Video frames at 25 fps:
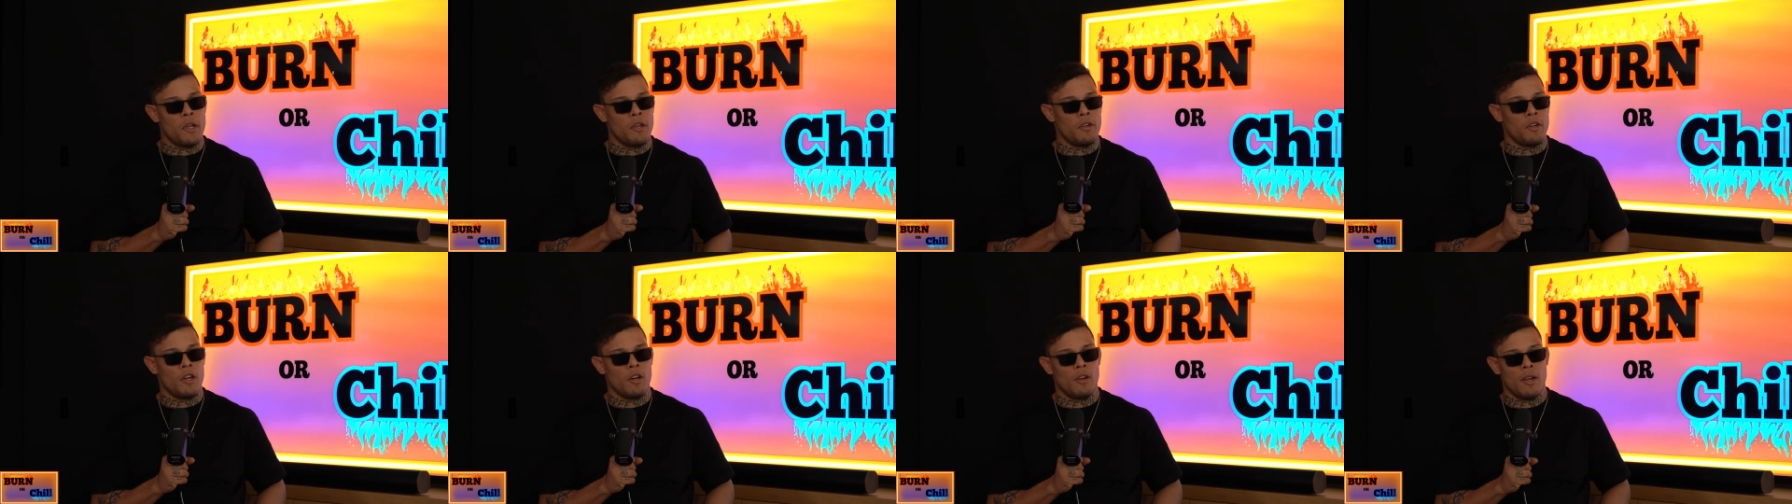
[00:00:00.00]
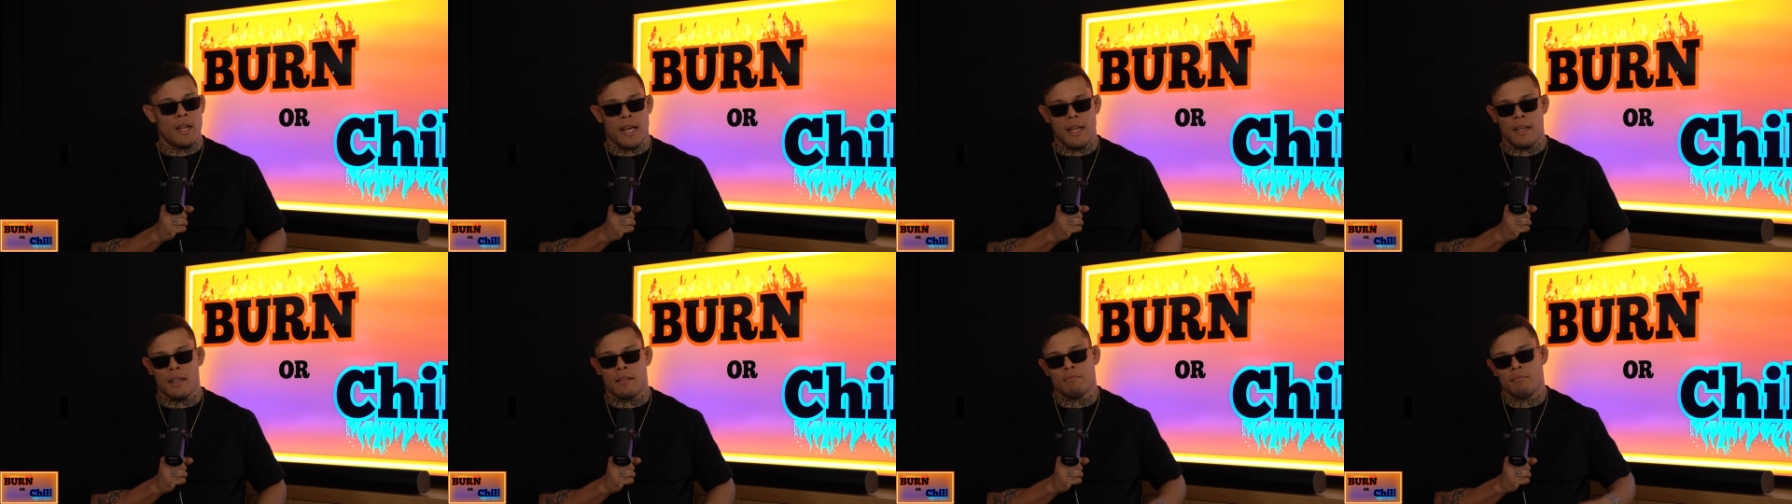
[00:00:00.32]
You know,
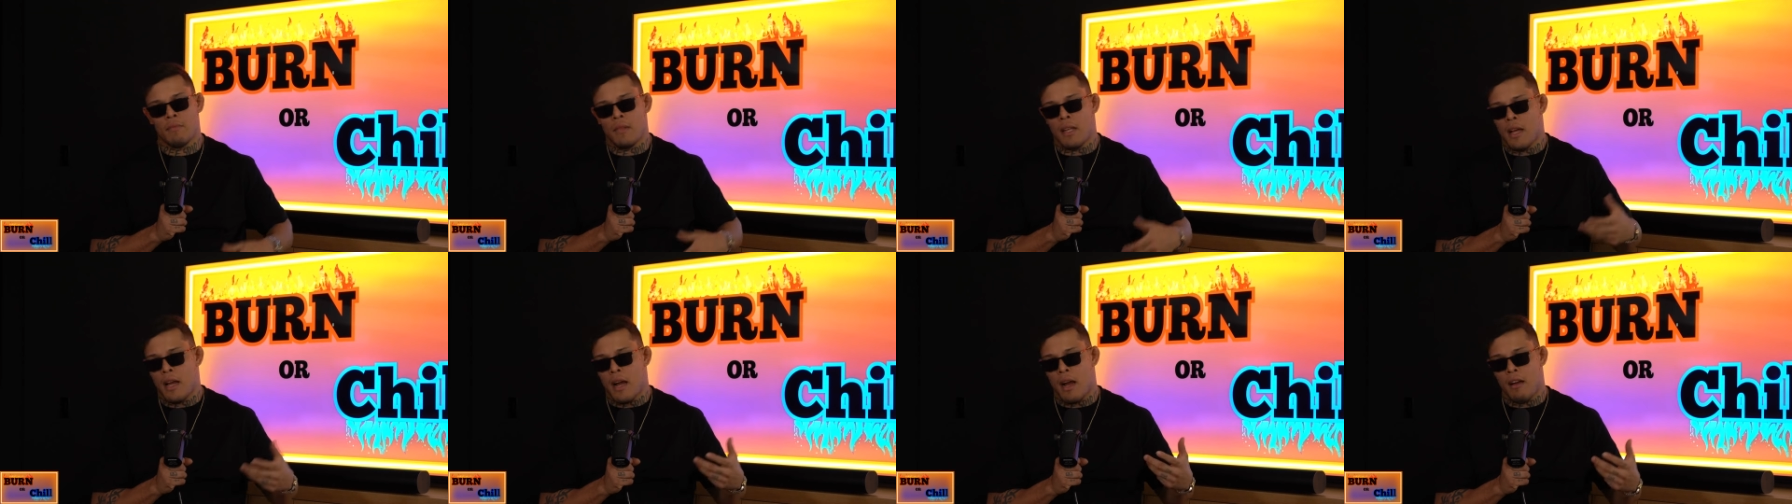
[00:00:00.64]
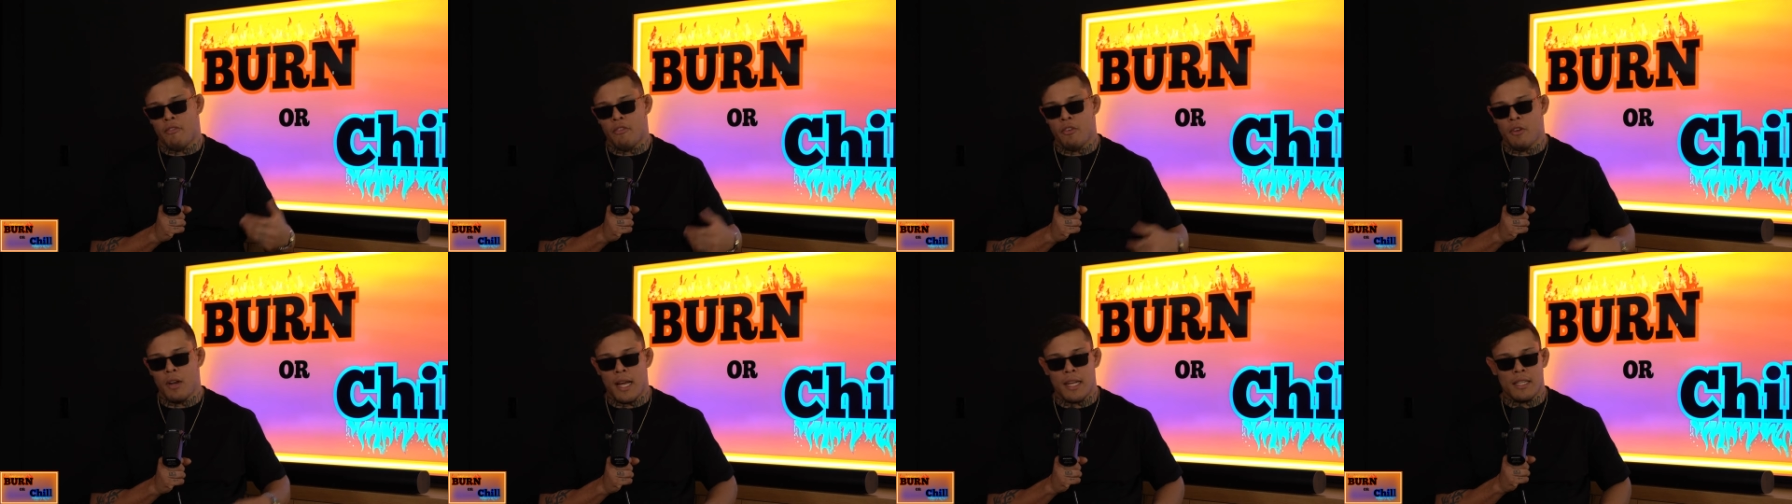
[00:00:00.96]
like I
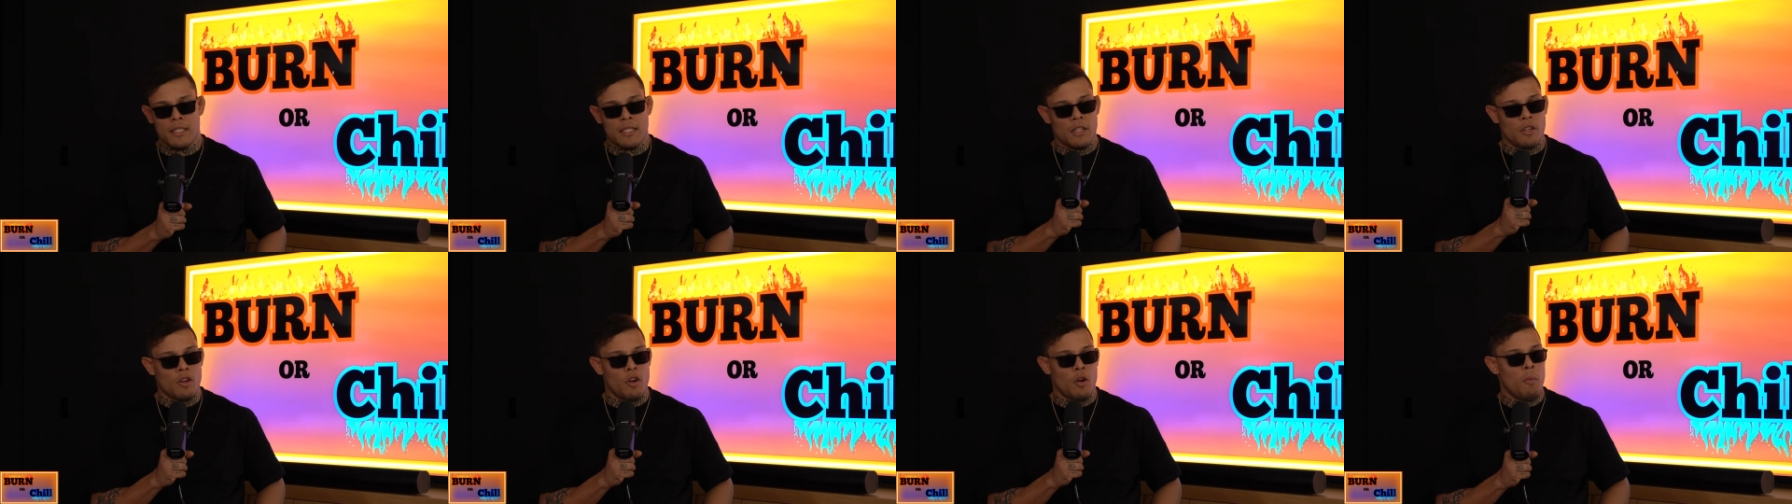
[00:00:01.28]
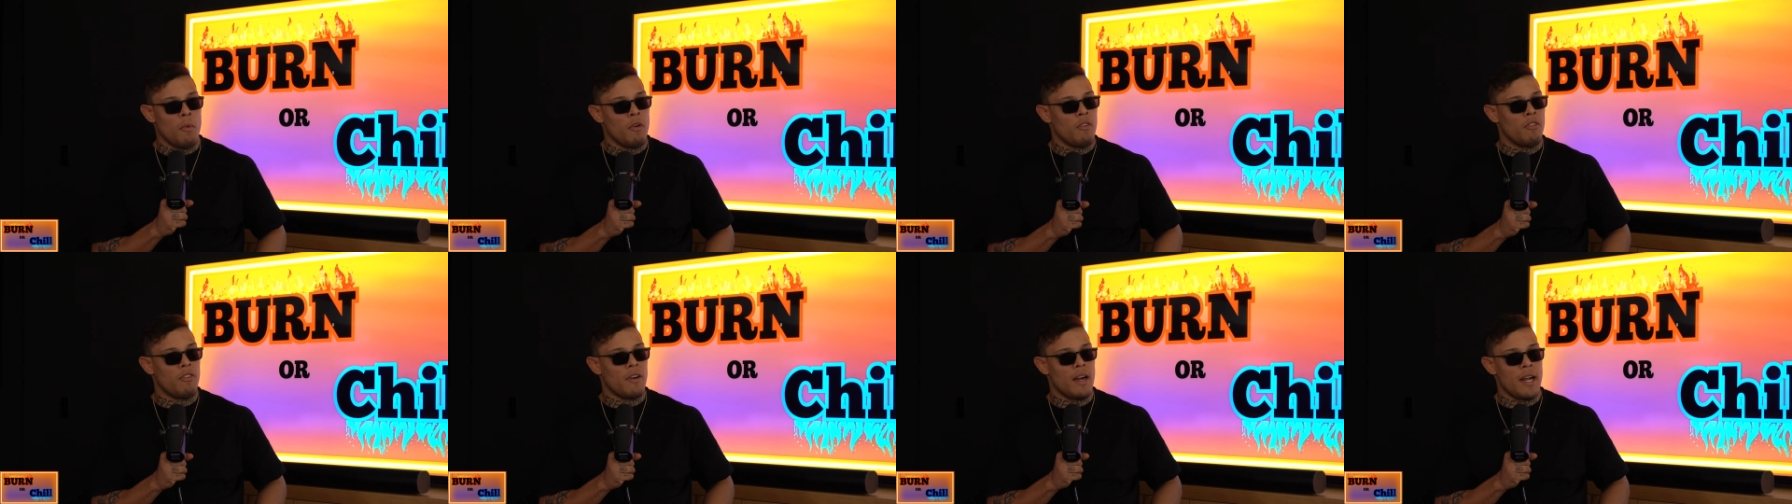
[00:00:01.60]
feel like it's a
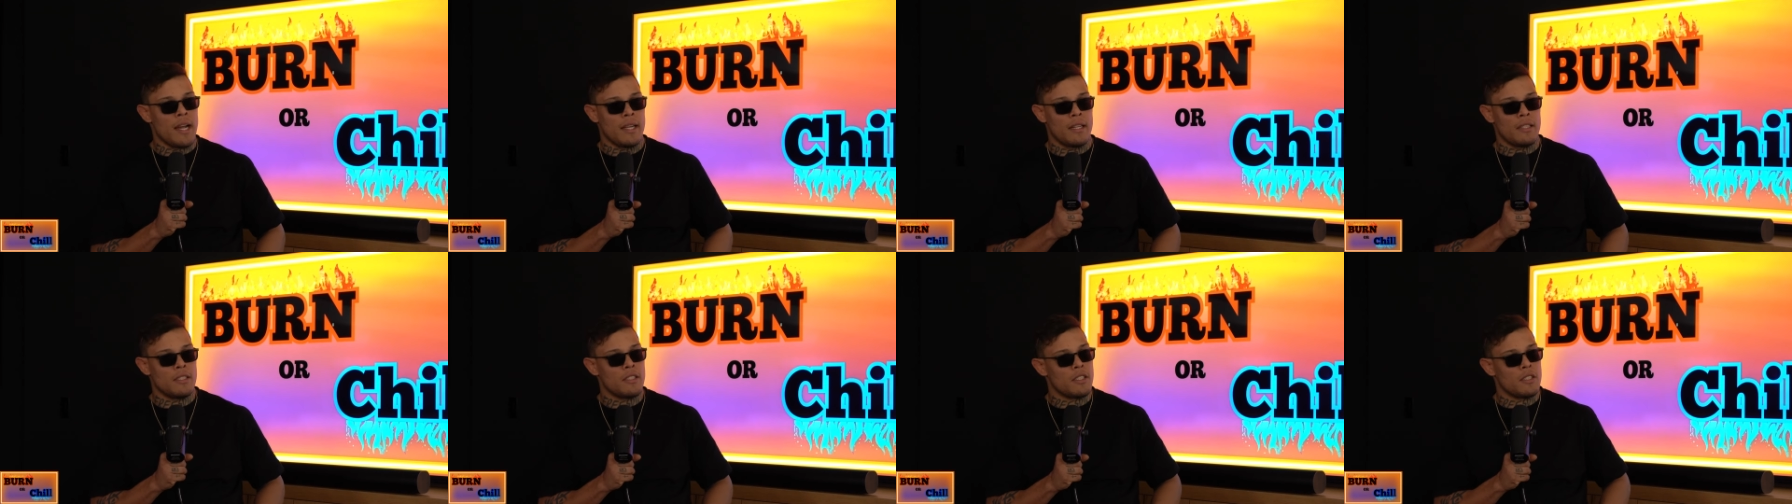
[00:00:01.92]
normal fight.